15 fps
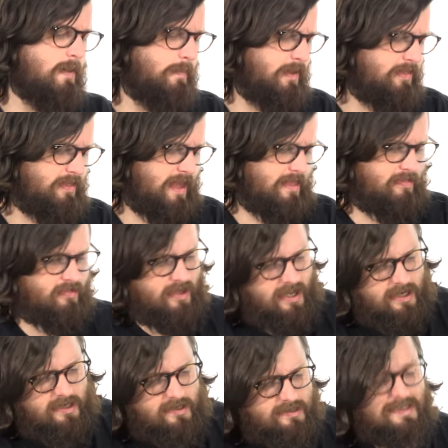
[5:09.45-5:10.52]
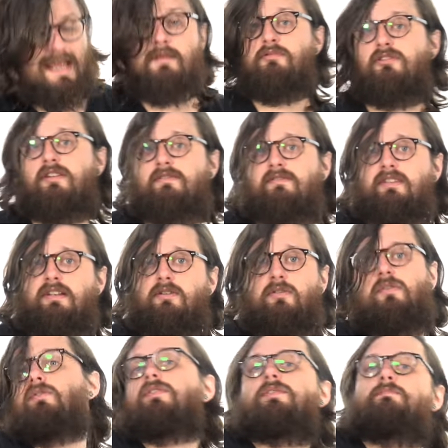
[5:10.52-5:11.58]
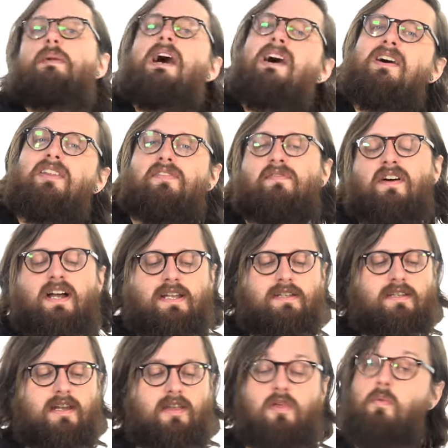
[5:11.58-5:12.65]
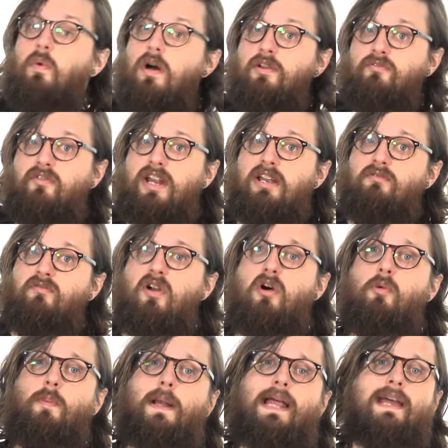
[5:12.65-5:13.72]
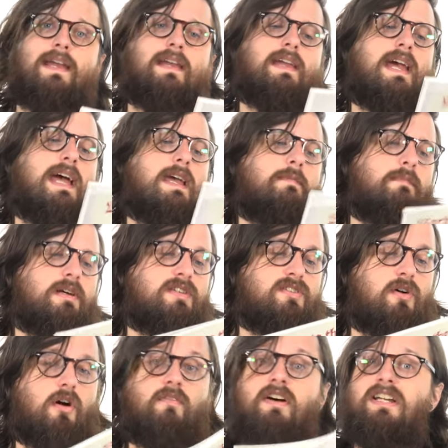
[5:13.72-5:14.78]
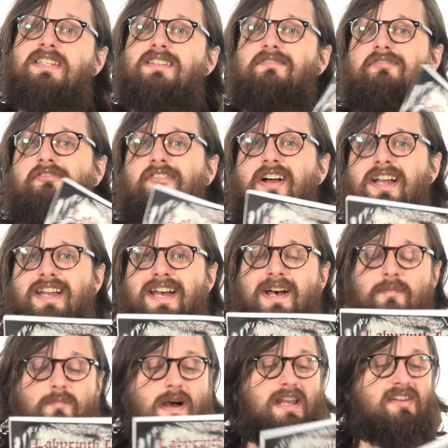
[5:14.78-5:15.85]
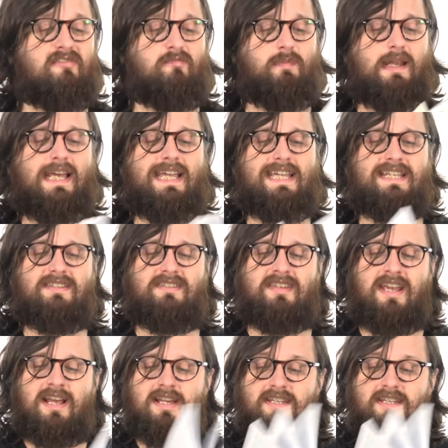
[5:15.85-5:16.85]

but then there's Labyrinth Lord, Pathfinder, the One Ring role-playing game, A Song of Ice and Fire, Band of Blades,